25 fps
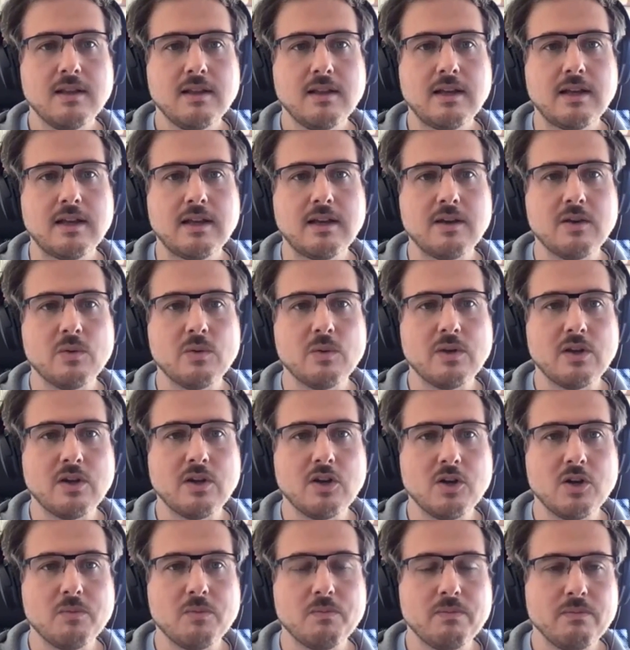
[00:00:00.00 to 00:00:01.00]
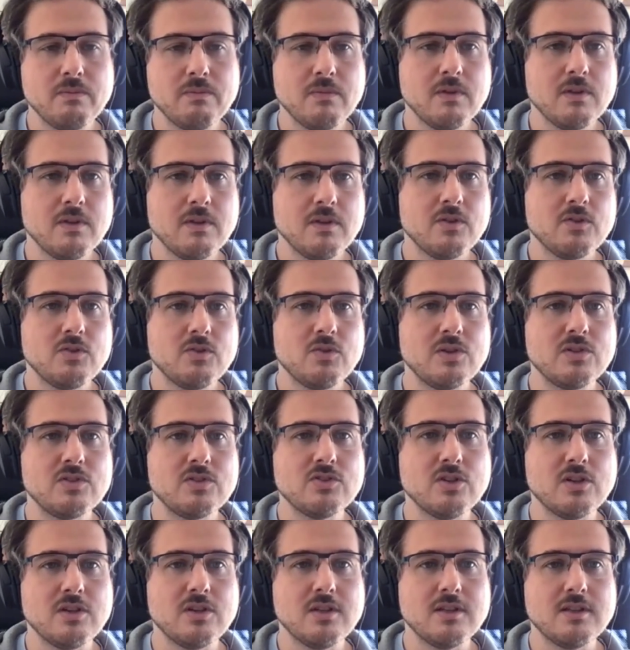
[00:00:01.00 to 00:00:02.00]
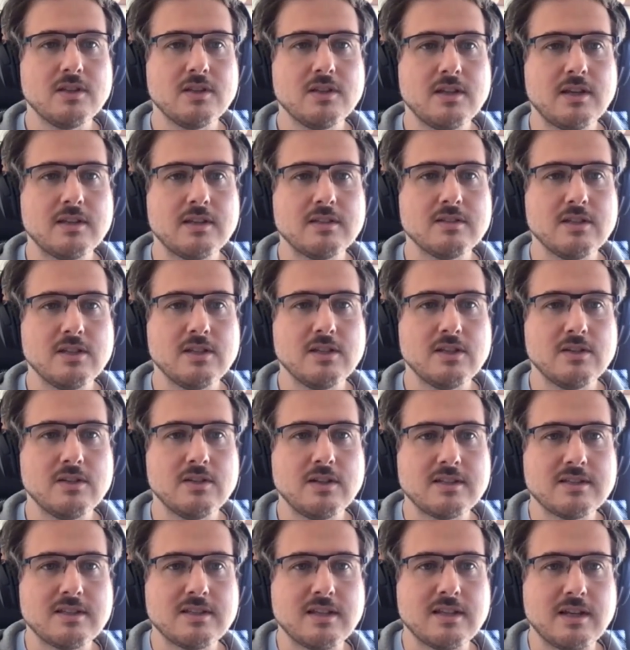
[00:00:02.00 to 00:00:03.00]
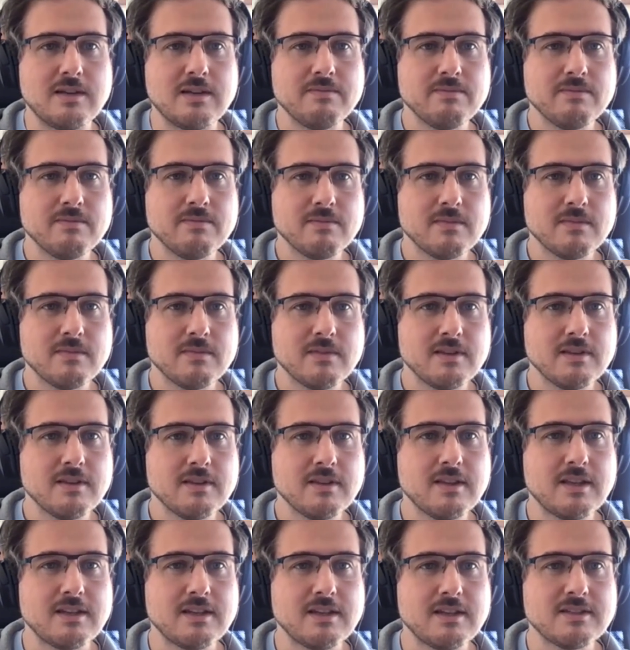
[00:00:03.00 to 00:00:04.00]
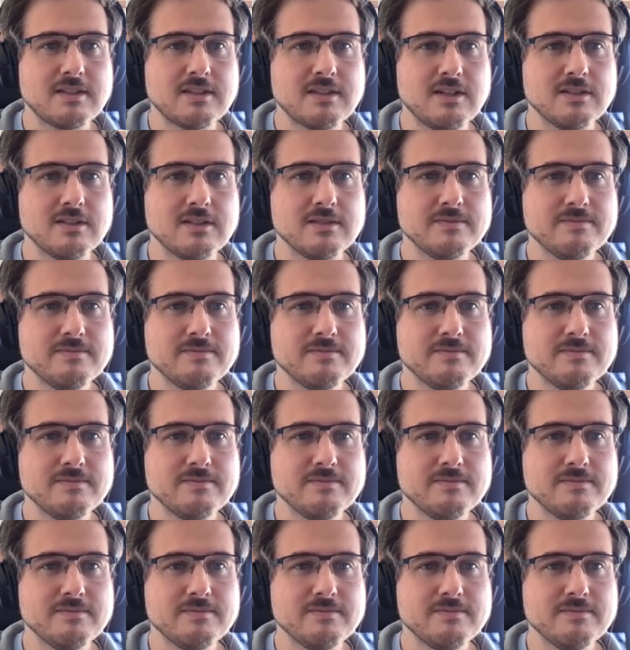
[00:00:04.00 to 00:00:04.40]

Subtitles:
And we hope you enjoy it and see you next time. Thanks a lot.